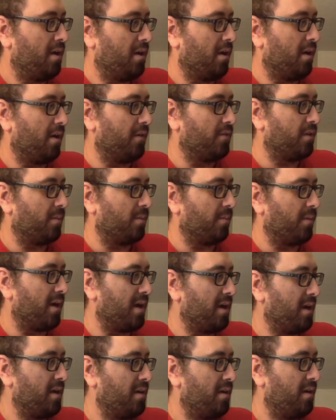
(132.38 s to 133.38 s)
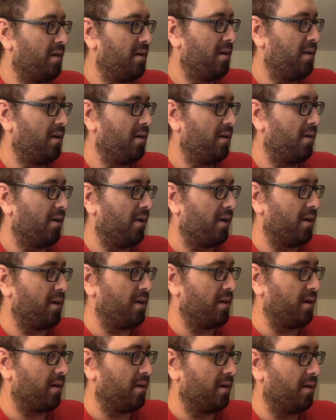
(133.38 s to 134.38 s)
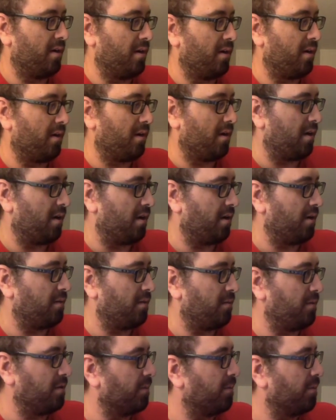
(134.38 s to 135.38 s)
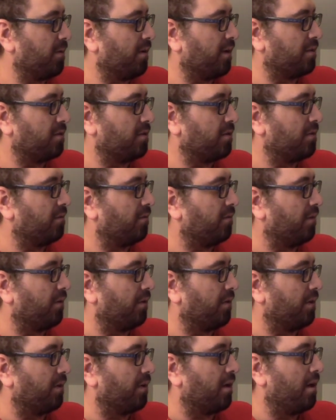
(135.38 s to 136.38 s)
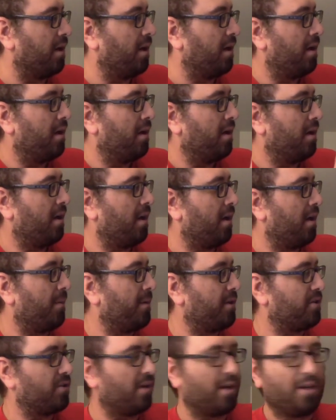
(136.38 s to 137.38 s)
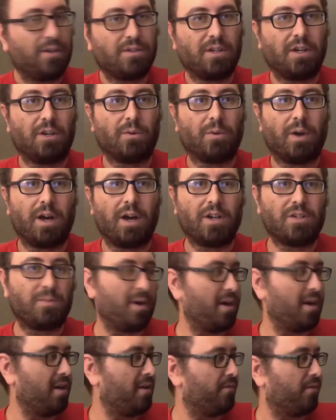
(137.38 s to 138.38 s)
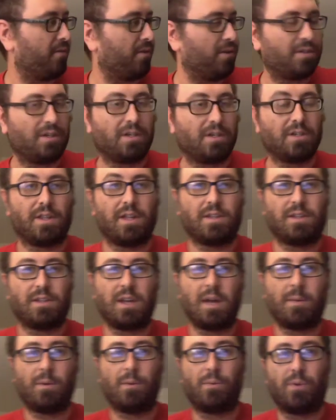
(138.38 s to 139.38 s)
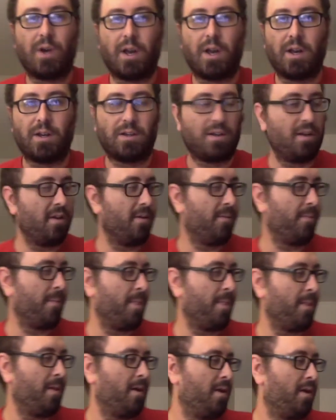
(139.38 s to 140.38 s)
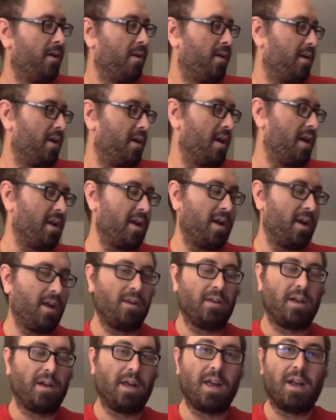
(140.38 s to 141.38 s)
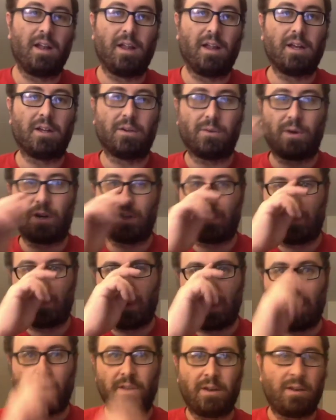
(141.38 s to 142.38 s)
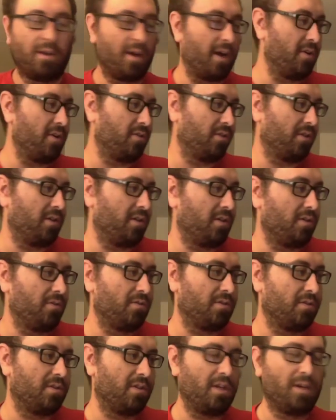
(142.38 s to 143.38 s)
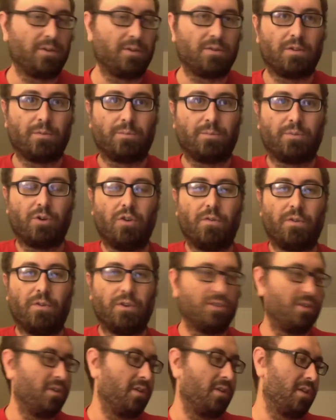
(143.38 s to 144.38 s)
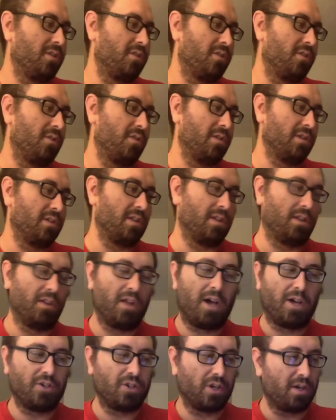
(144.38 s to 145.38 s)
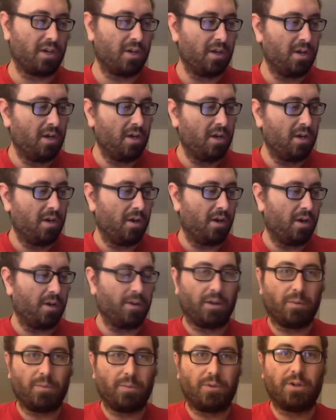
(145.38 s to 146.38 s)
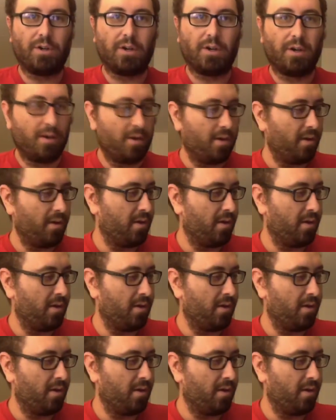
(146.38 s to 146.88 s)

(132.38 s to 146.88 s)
of some kind on here. Here's music production folder. I'm going to try using GarageBand first because that's an Apple product. And I kind of like GarageBand. I usually use the sort of pro version that's known as Logic on the computer.